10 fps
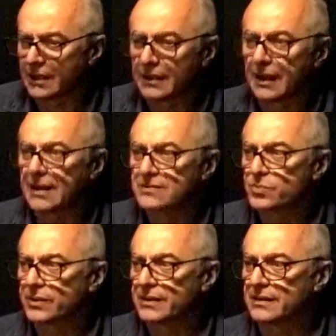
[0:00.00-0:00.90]
as
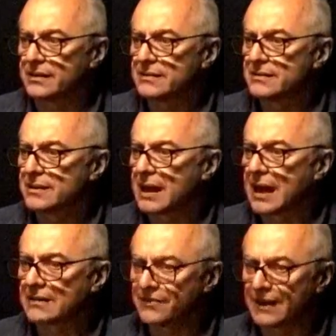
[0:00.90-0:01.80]
we
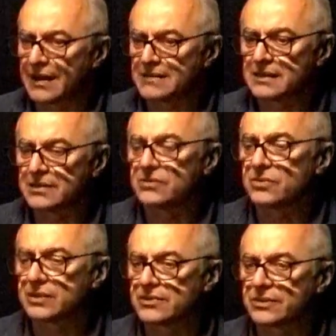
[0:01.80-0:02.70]
advance into the
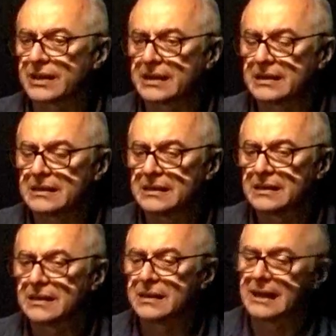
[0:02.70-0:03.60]
drain
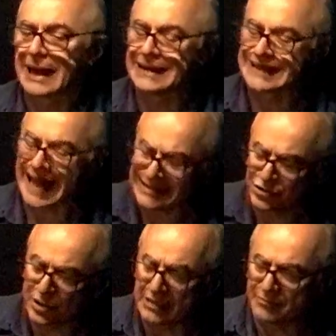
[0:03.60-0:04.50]
and
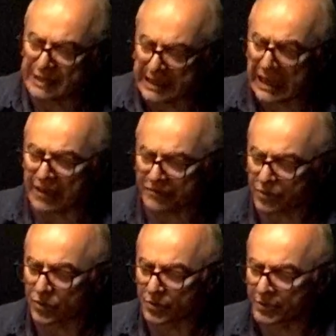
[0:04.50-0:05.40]
undrained behavior
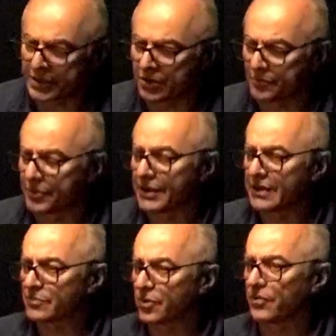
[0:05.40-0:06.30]
when we compare
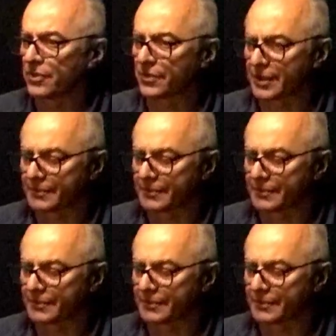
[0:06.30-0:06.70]
both of them.